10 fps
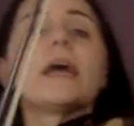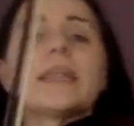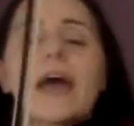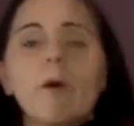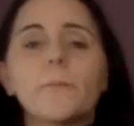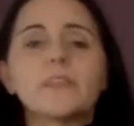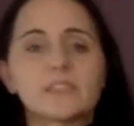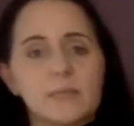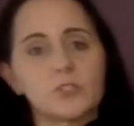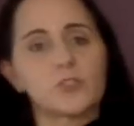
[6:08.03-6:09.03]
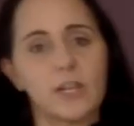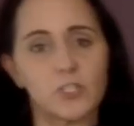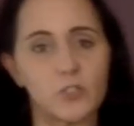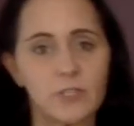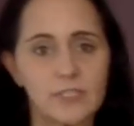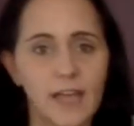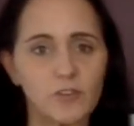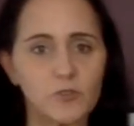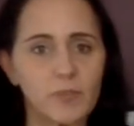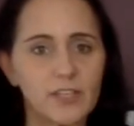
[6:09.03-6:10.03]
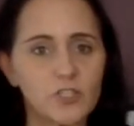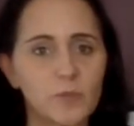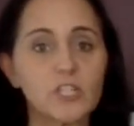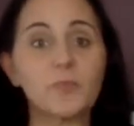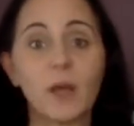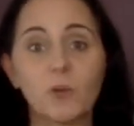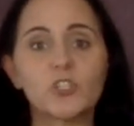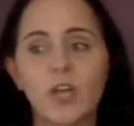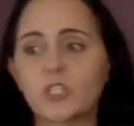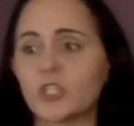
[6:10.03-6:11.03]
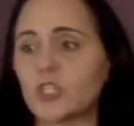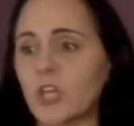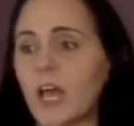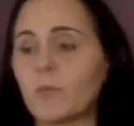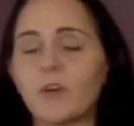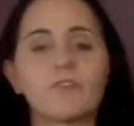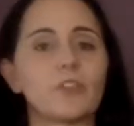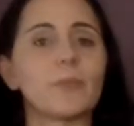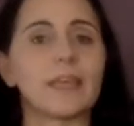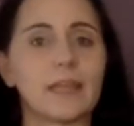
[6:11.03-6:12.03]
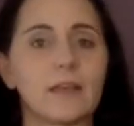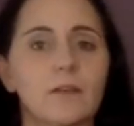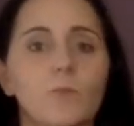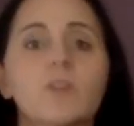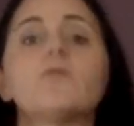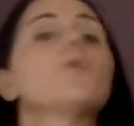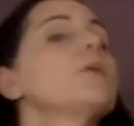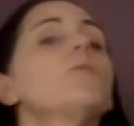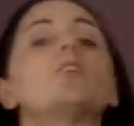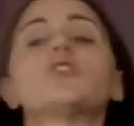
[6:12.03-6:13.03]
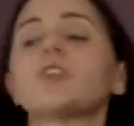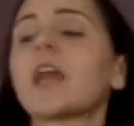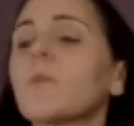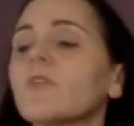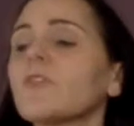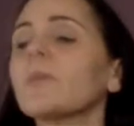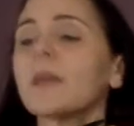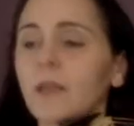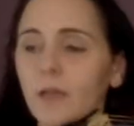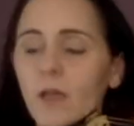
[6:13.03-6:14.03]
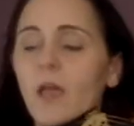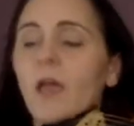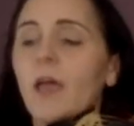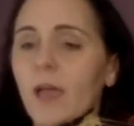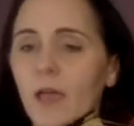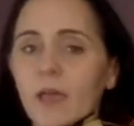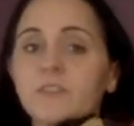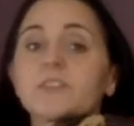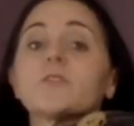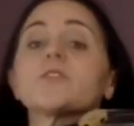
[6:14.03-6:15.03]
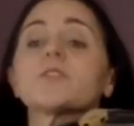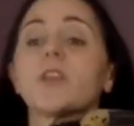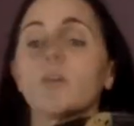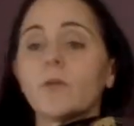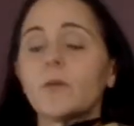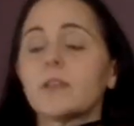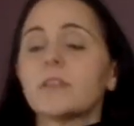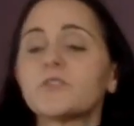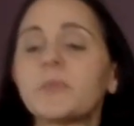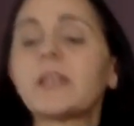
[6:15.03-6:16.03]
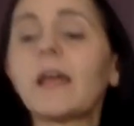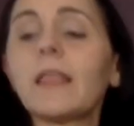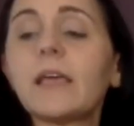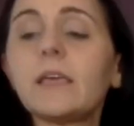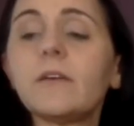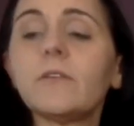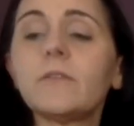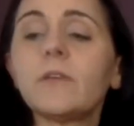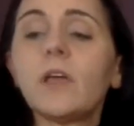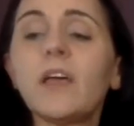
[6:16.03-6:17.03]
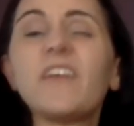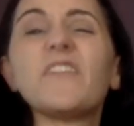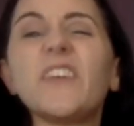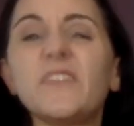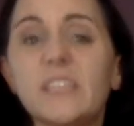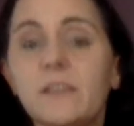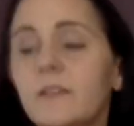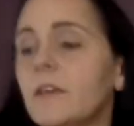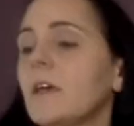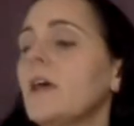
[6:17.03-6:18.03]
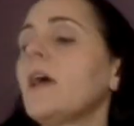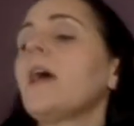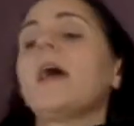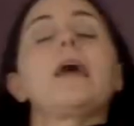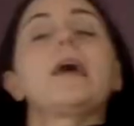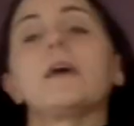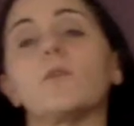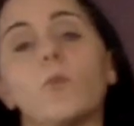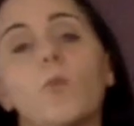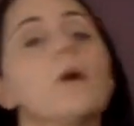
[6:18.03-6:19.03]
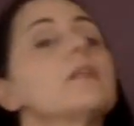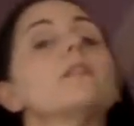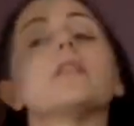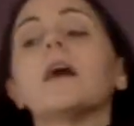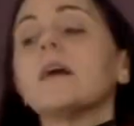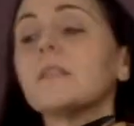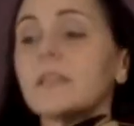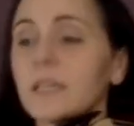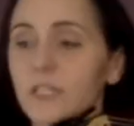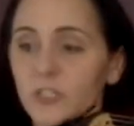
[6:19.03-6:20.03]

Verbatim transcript: Now, this seems strange to do this now we played so much, but I want you actually shadowing from the beginning. 141, shadow bow from the beginning. And still slow, the speed I like here, 50 and one lolly